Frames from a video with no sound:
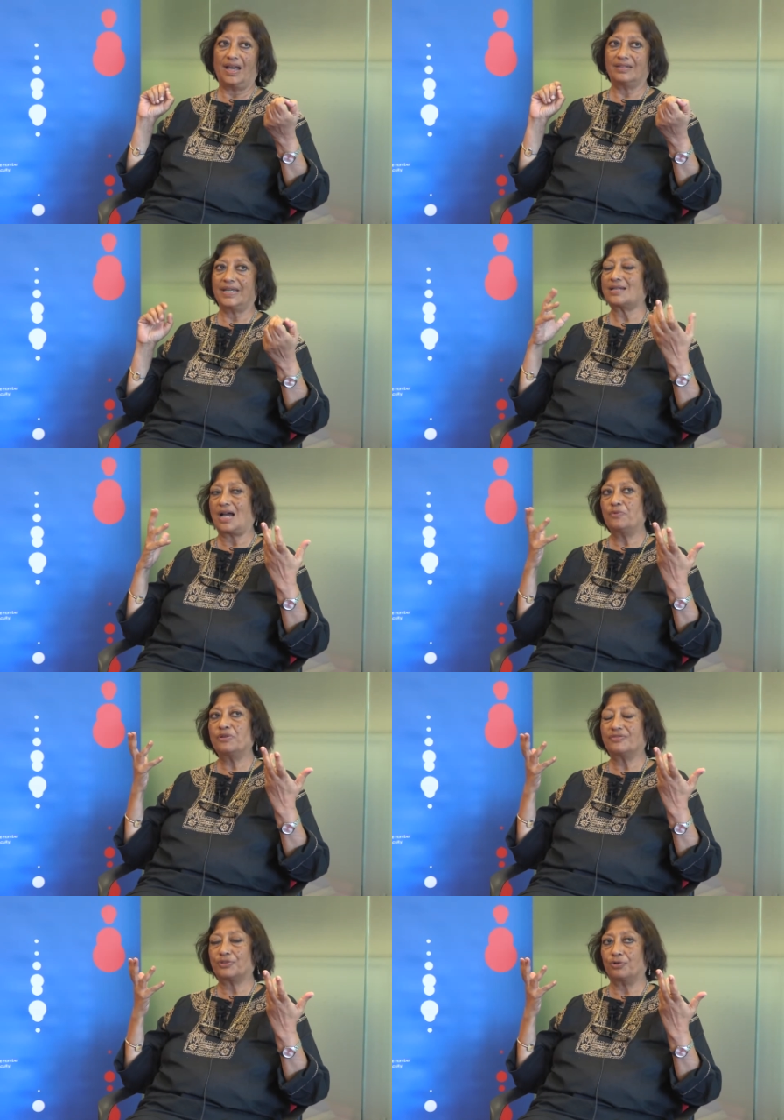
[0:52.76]
Yet I
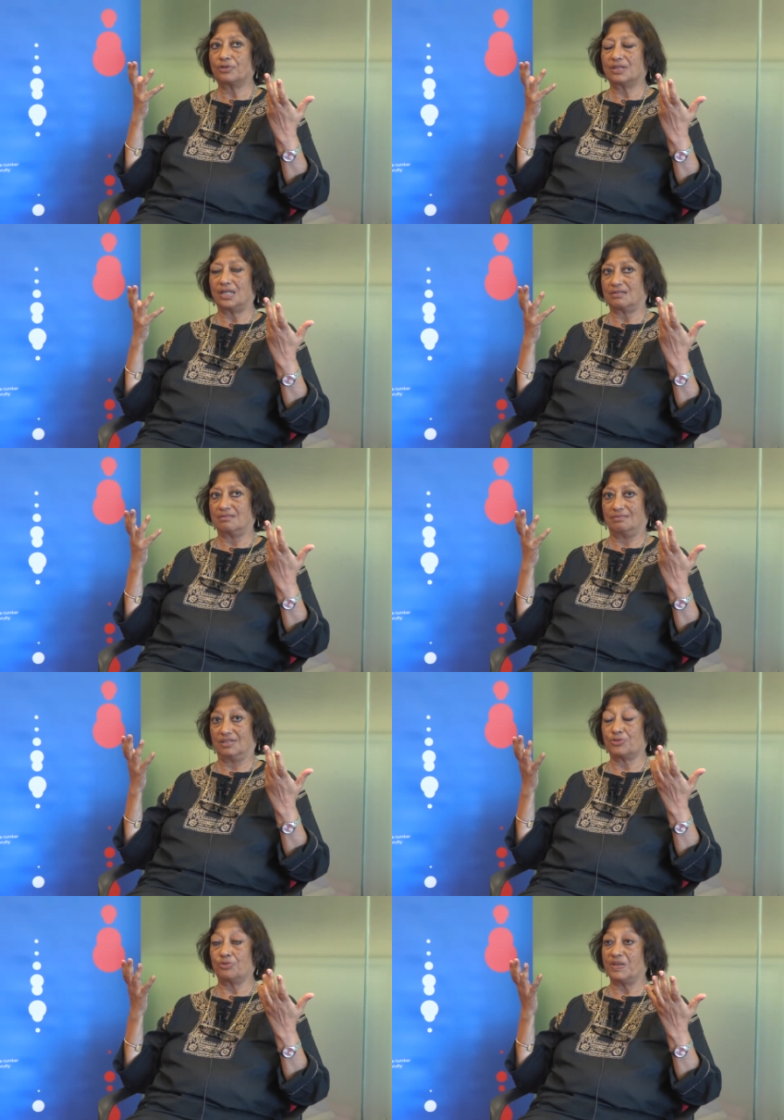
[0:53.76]
would have thought that
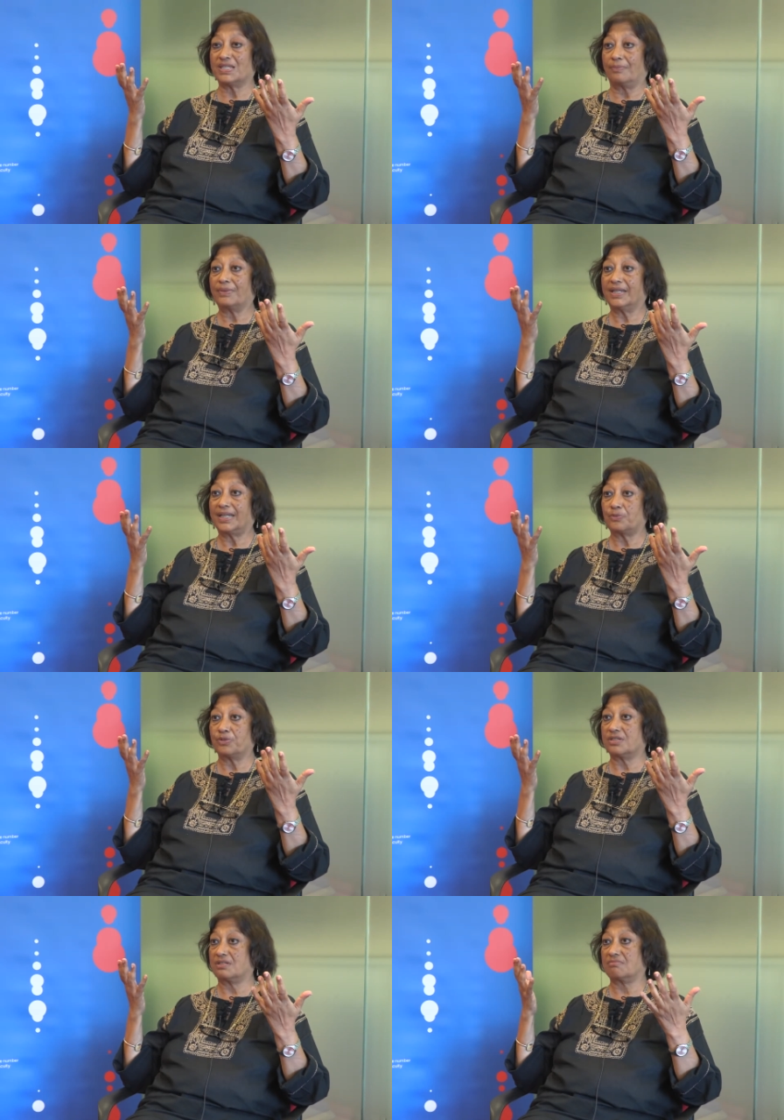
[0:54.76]
this would be something that
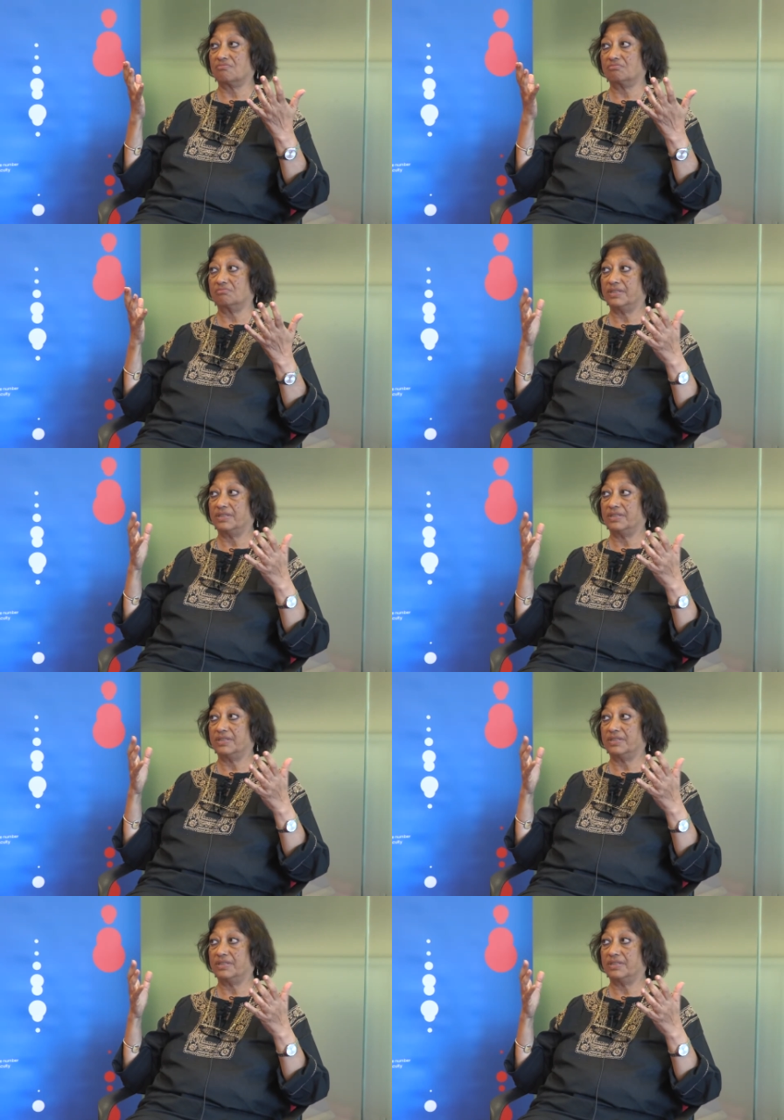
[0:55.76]
was